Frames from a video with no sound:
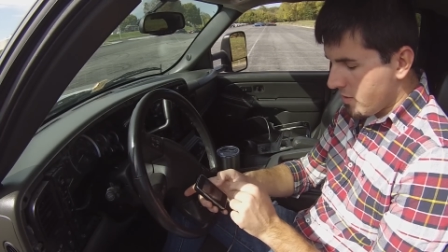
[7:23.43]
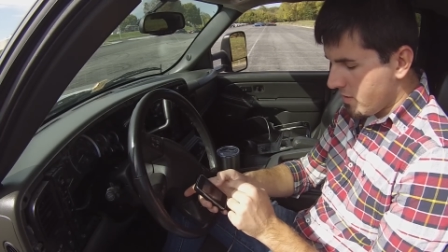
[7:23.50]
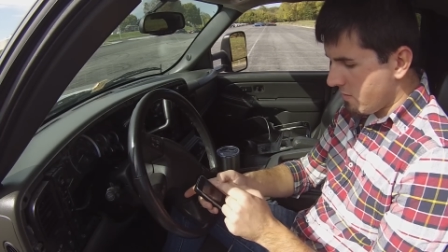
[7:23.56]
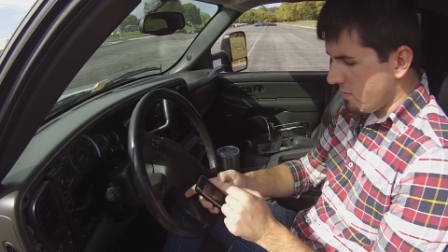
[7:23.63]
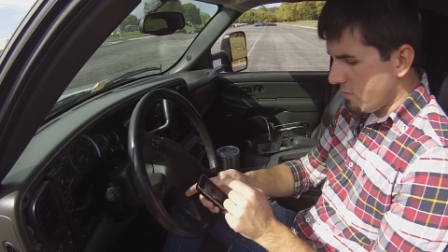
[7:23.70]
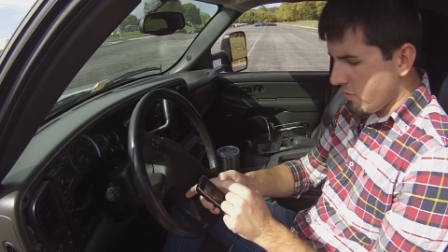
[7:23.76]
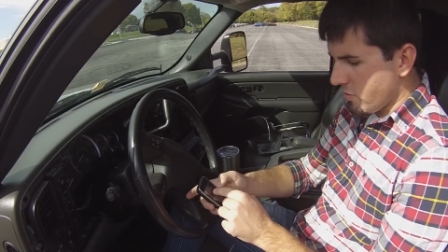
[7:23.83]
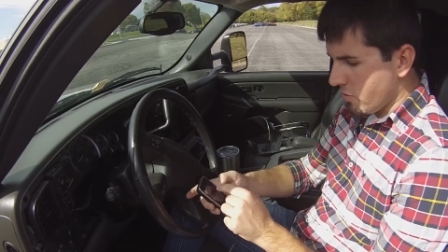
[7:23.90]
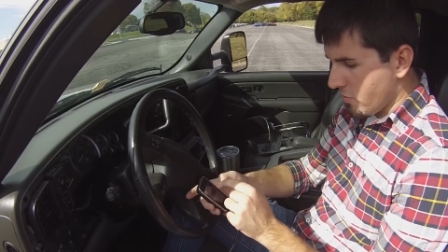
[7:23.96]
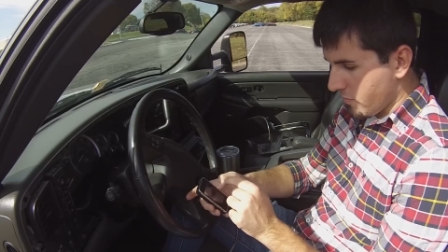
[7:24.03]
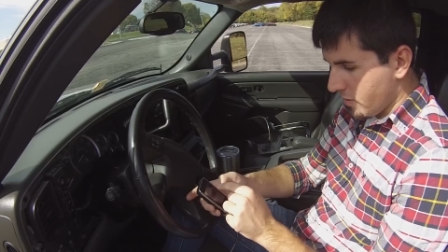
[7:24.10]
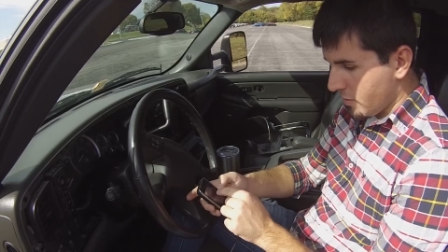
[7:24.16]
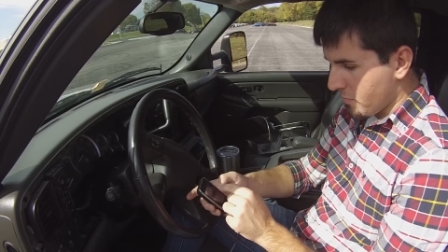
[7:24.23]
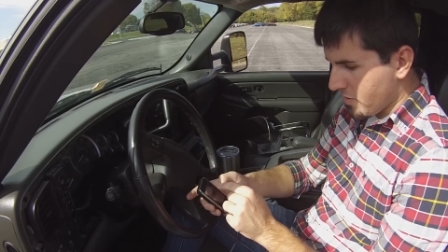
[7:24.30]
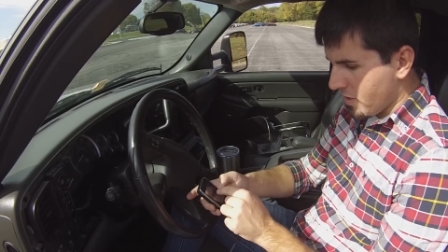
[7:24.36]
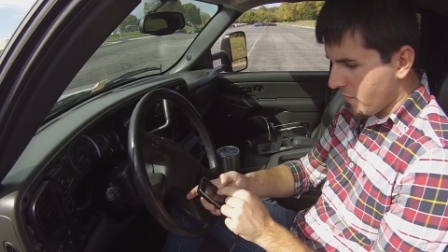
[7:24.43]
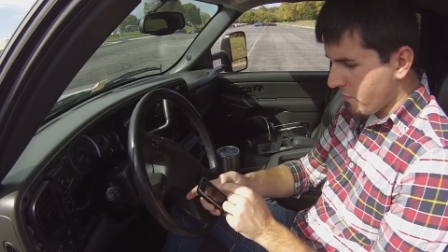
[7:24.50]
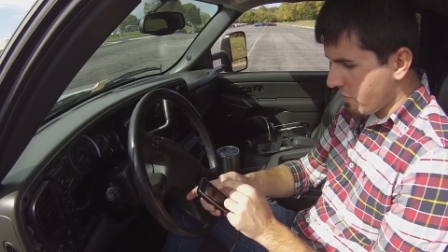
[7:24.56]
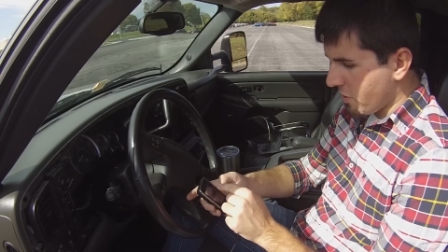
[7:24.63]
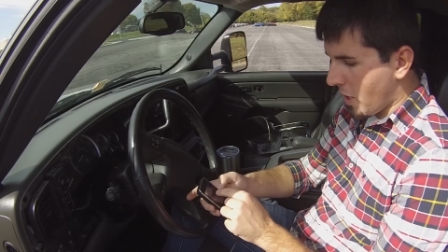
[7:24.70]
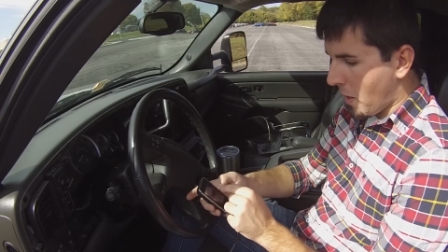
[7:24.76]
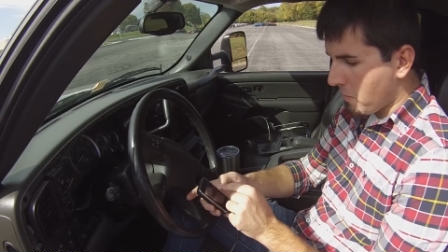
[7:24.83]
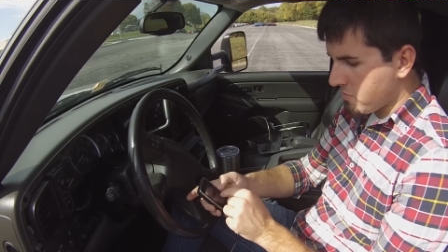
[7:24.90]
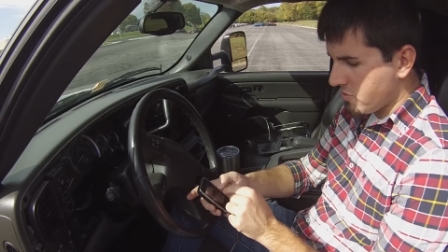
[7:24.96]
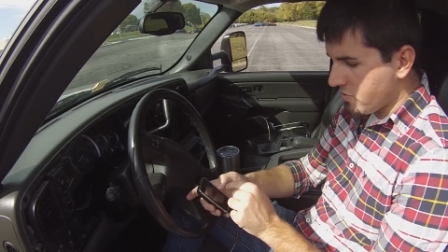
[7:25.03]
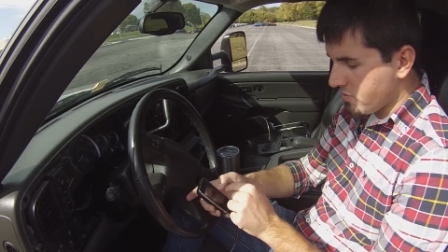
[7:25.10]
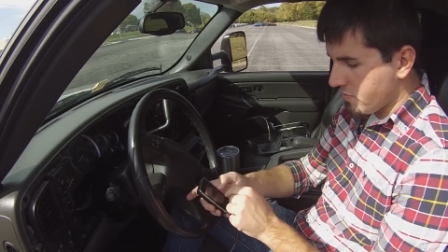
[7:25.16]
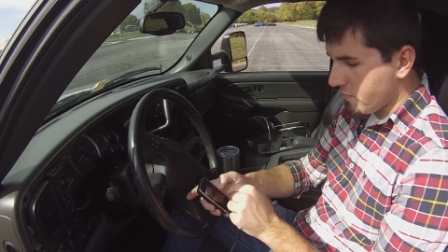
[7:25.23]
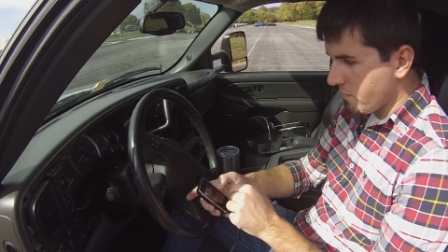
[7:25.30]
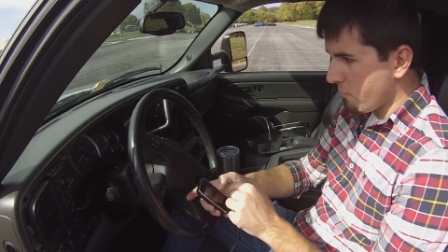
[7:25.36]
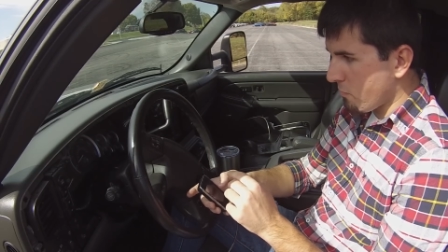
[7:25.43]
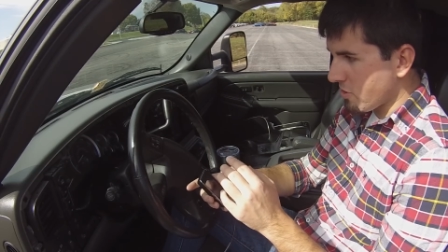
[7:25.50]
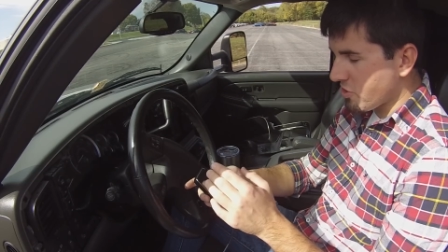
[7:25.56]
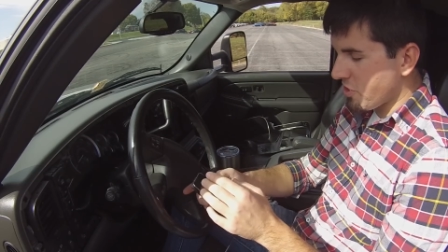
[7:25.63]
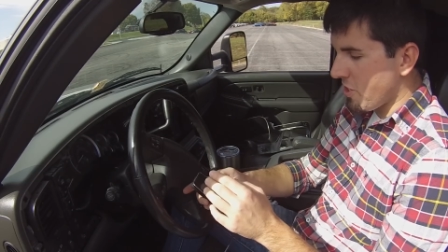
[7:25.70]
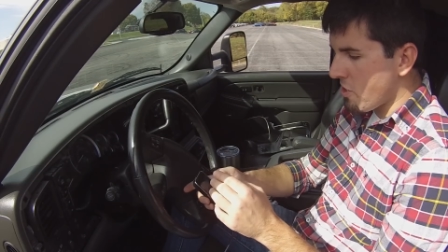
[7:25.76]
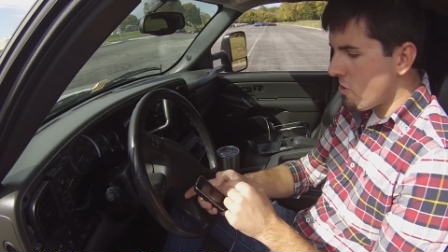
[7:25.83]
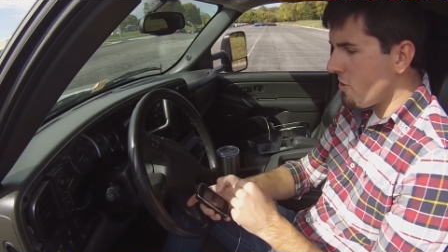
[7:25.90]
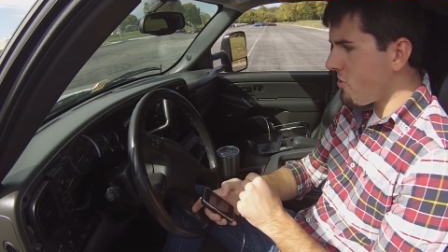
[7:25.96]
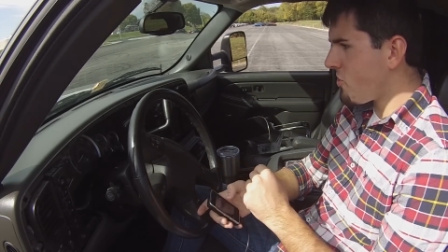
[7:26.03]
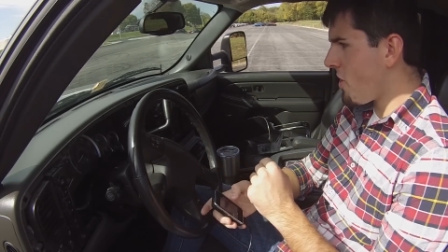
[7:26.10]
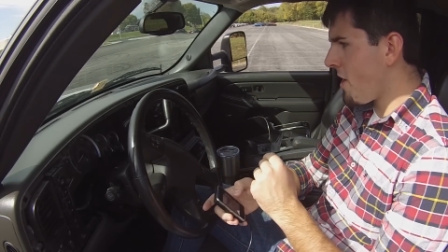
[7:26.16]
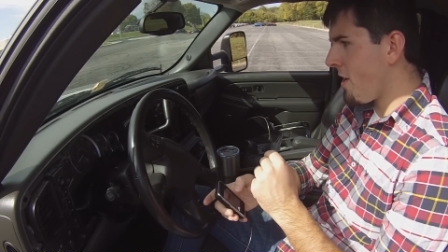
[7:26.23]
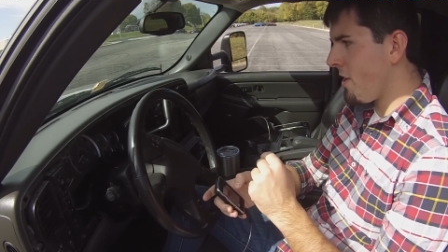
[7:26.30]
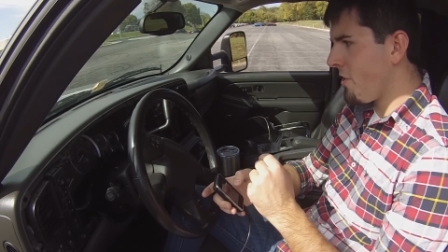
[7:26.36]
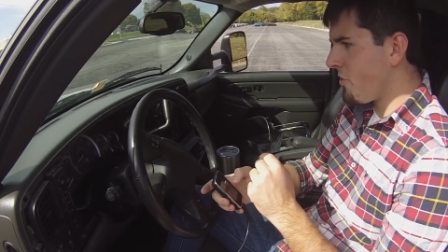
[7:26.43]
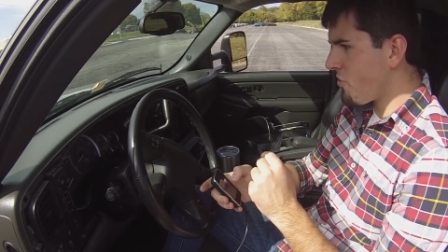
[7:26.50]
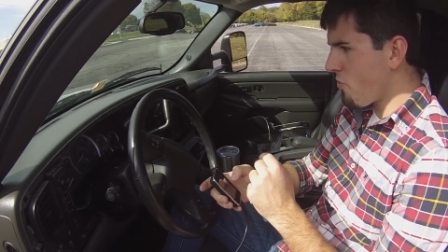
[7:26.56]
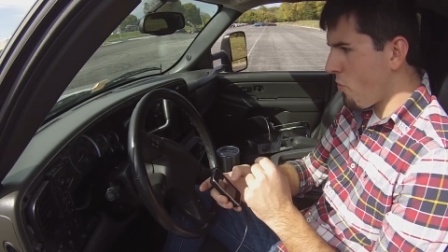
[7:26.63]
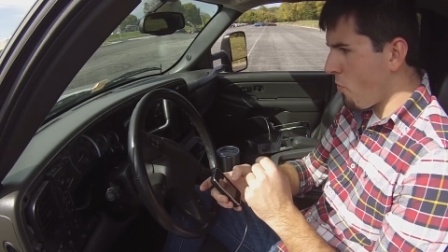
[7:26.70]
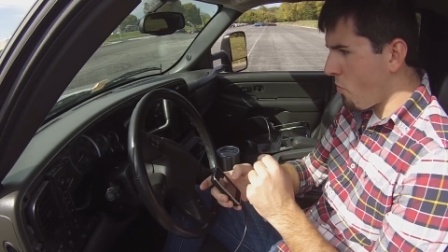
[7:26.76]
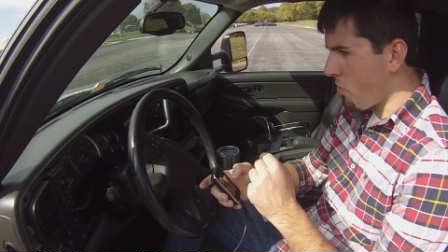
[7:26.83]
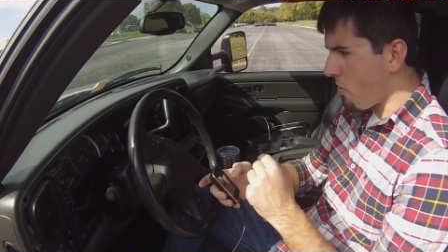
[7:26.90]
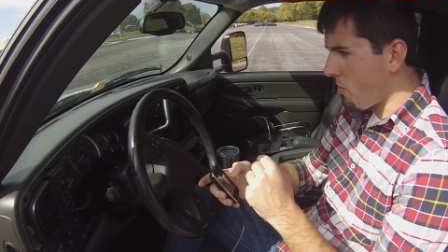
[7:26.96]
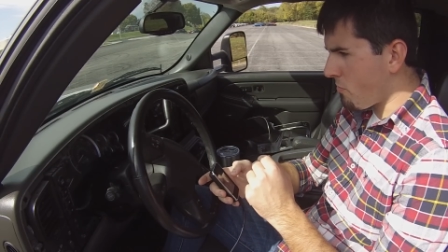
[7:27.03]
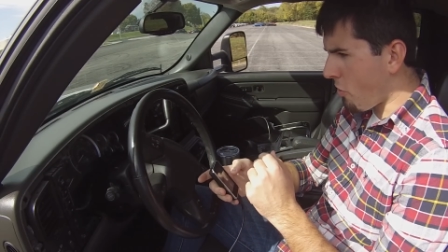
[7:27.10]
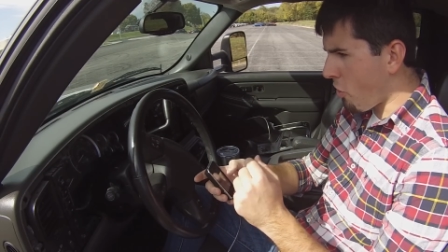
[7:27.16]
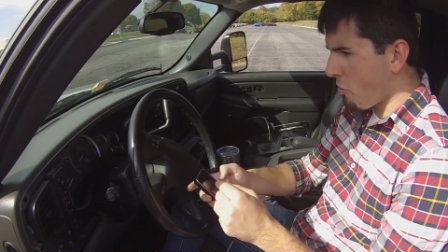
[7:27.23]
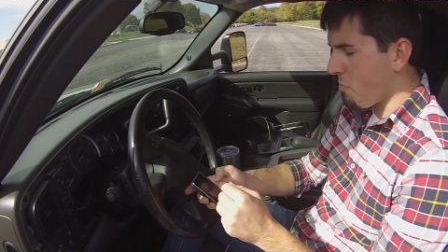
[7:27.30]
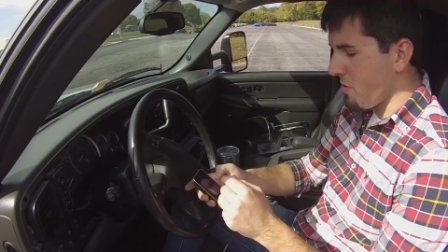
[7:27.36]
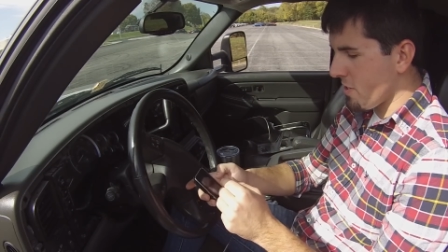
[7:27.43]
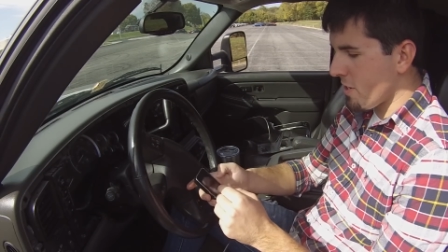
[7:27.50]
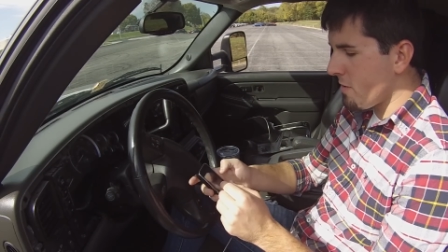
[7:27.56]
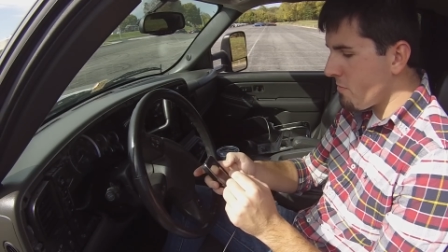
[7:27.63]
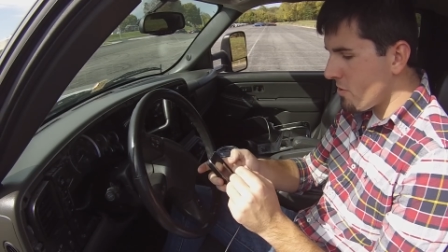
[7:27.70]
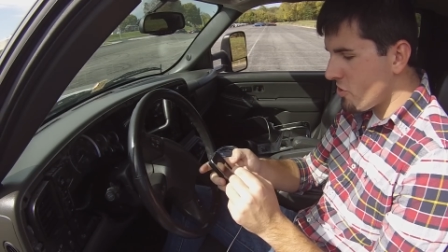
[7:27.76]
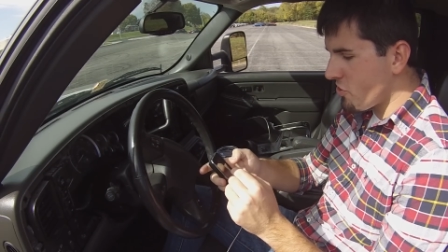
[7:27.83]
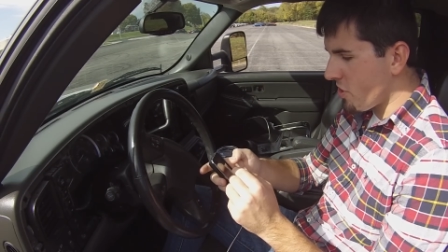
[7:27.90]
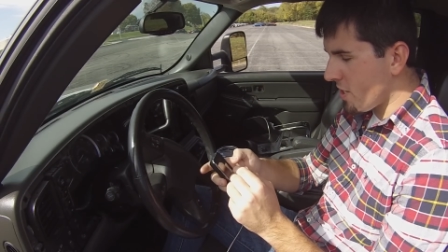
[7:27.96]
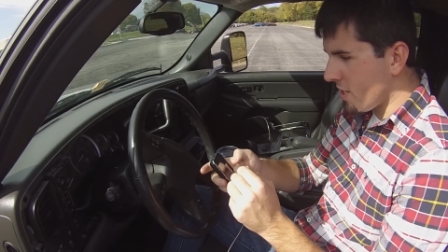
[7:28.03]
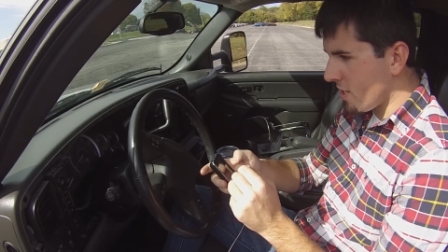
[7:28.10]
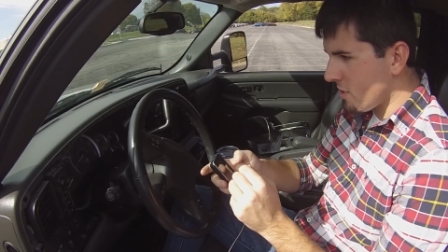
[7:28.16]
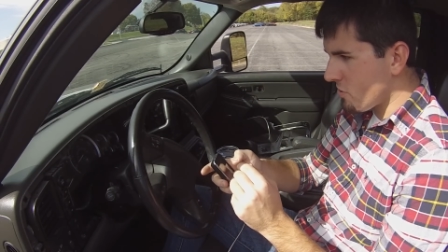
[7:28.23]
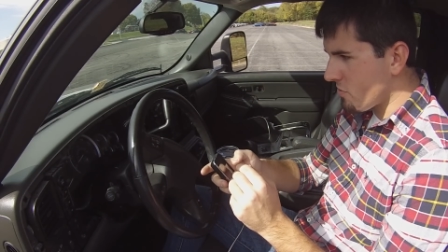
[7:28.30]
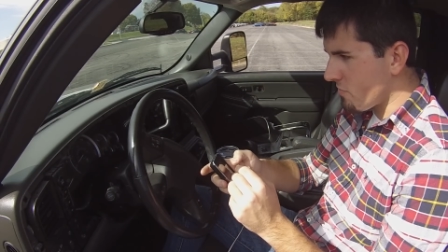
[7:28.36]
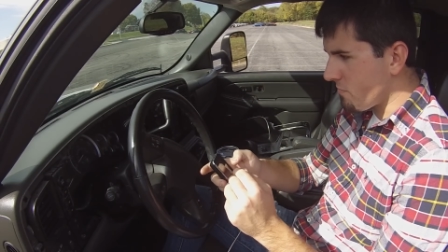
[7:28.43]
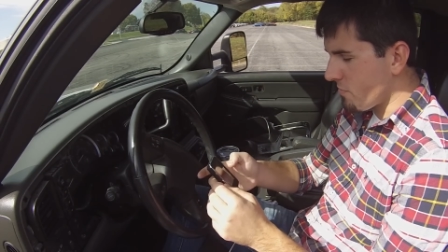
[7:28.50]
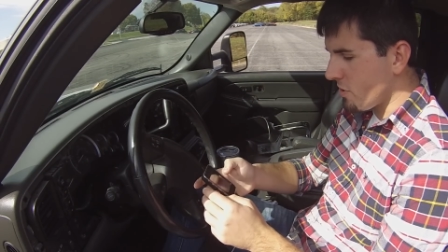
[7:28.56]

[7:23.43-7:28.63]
and then it would give you the options of which gear to change or RPM to change, or